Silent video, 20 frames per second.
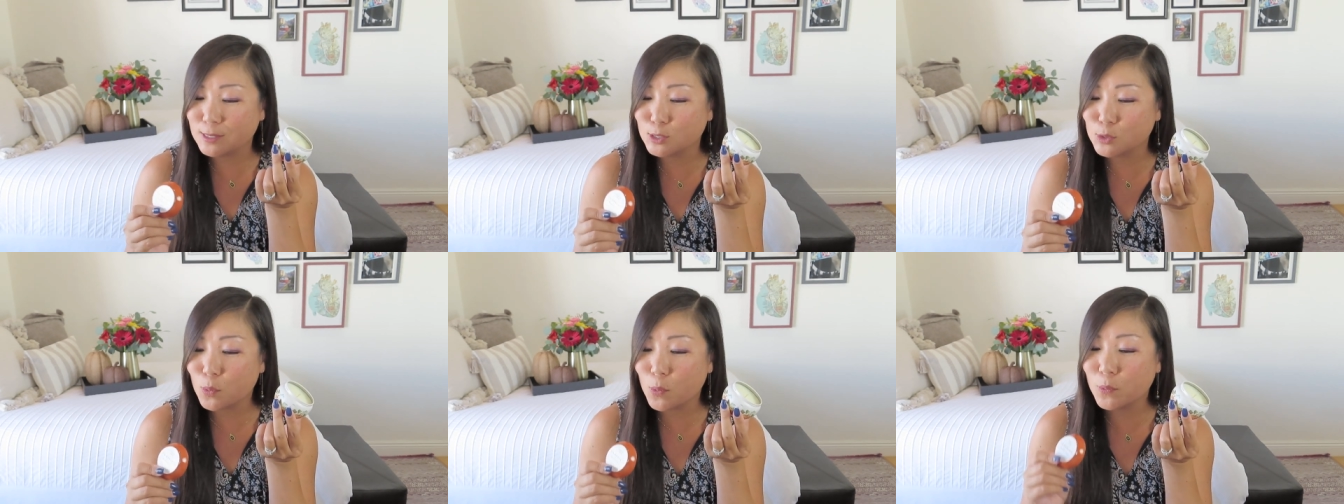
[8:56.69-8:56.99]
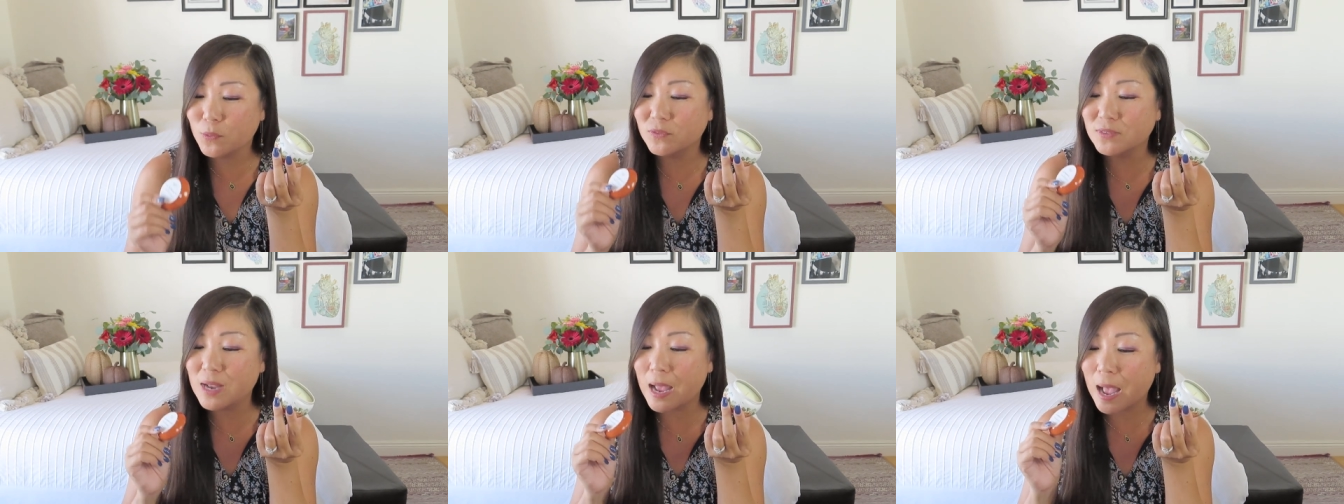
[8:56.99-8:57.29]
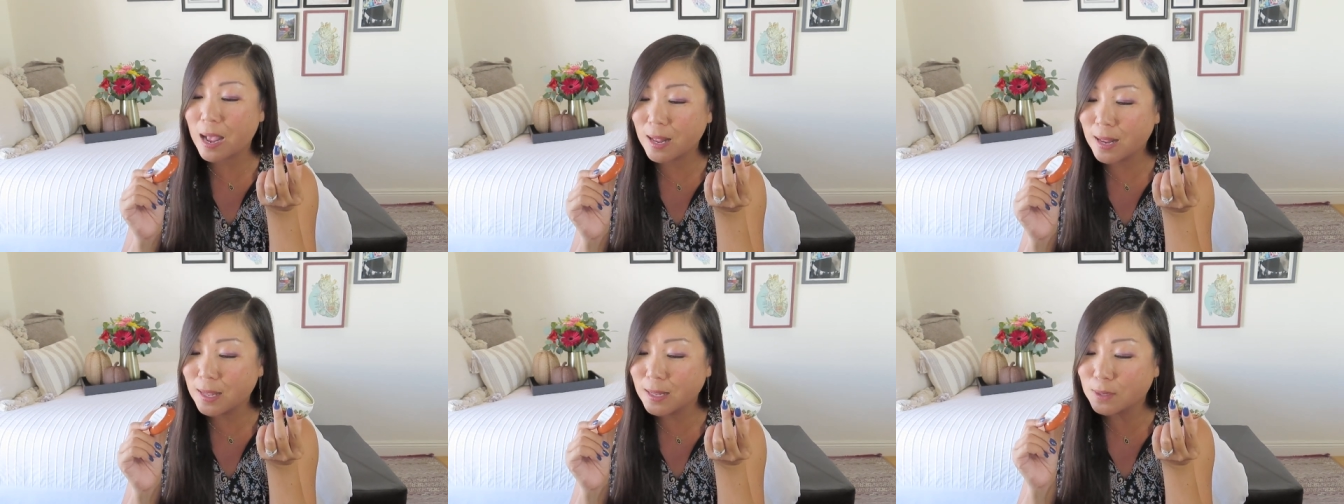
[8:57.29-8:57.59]
So we've,
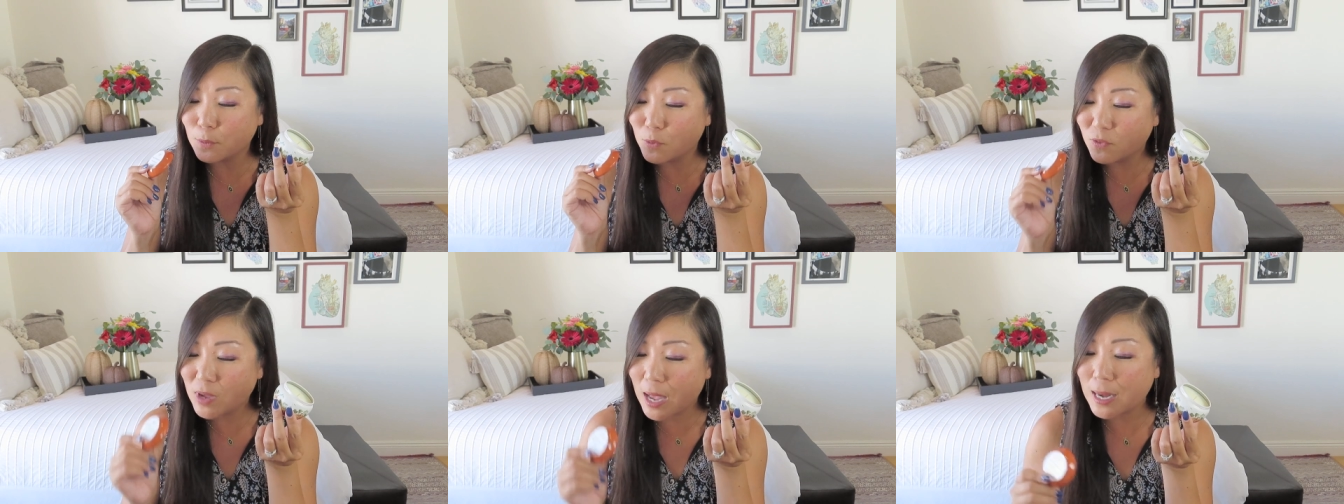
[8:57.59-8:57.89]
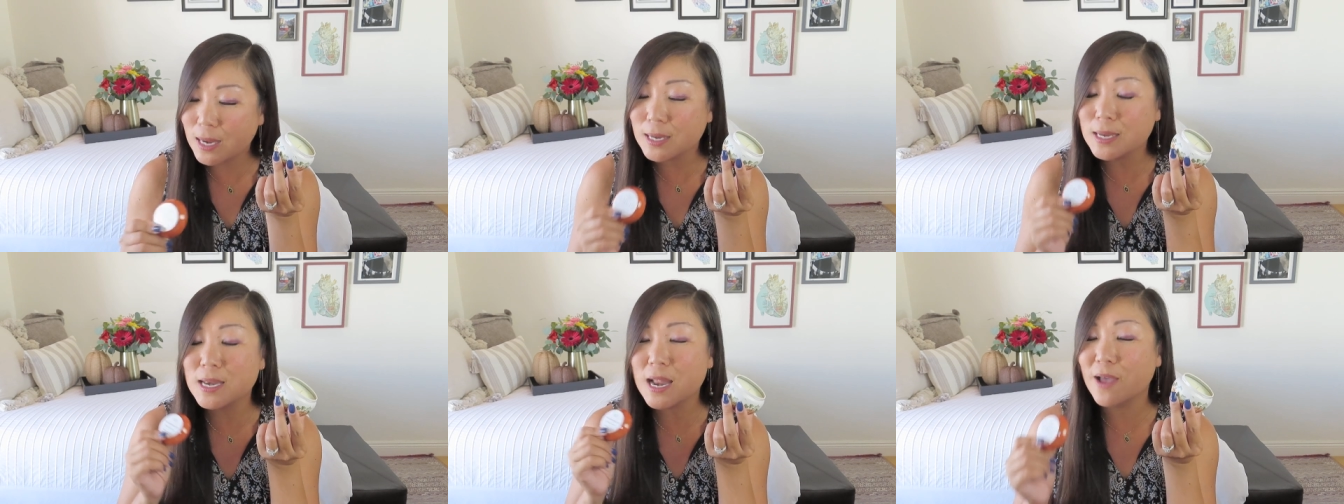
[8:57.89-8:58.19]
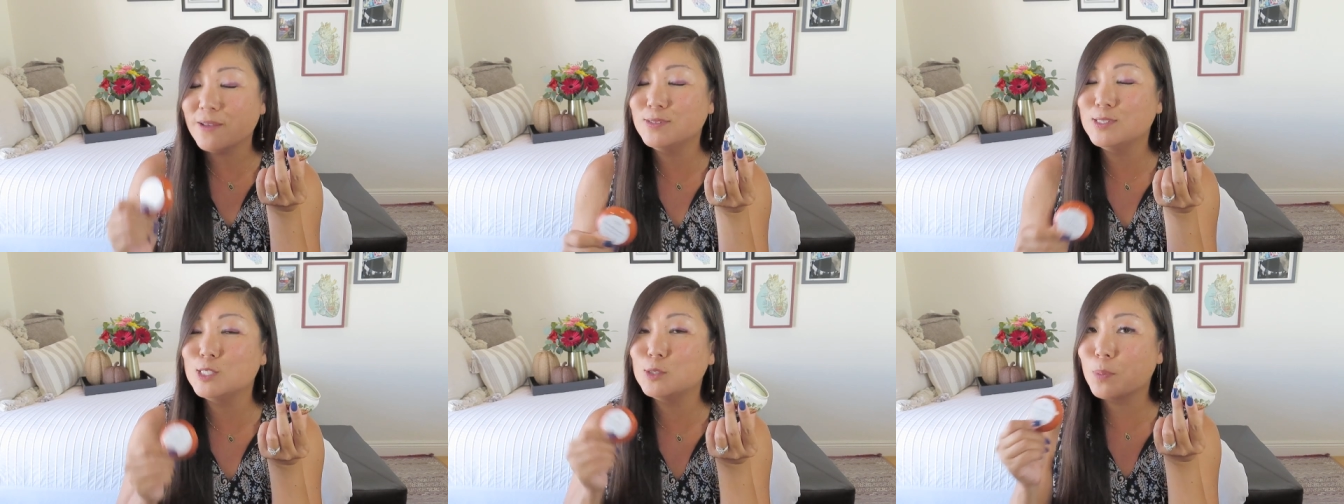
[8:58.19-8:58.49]
not, uh, we've got
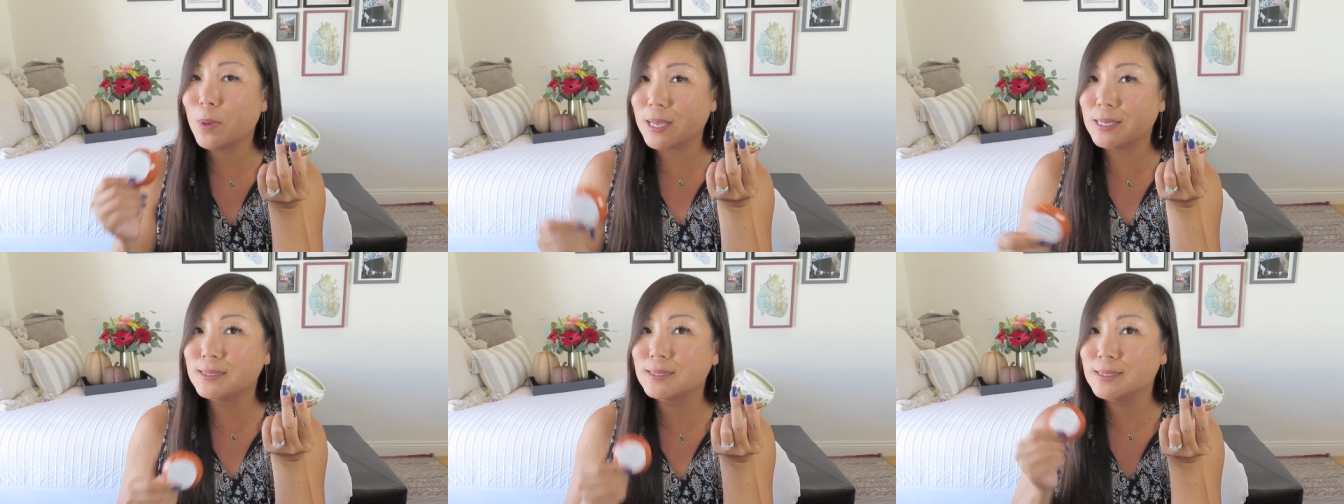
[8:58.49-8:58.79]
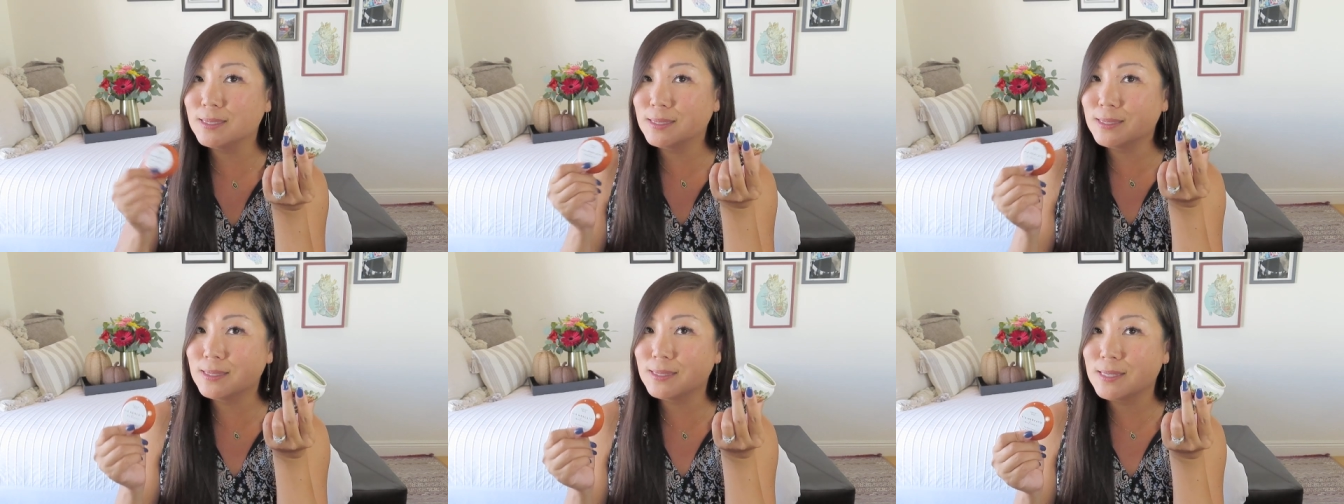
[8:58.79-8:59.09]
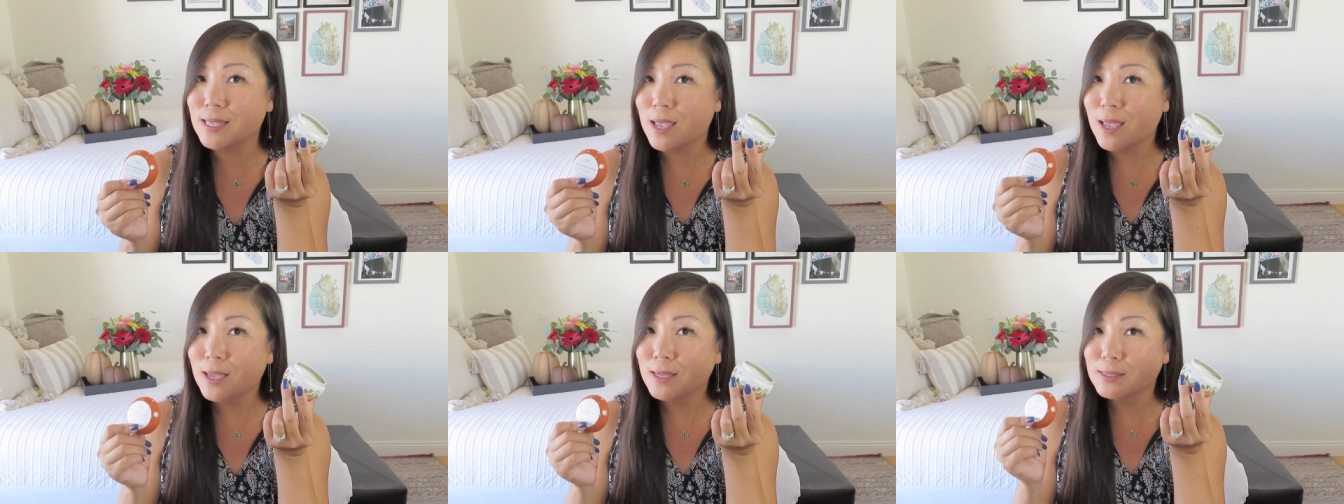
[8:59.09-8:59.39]
enough spices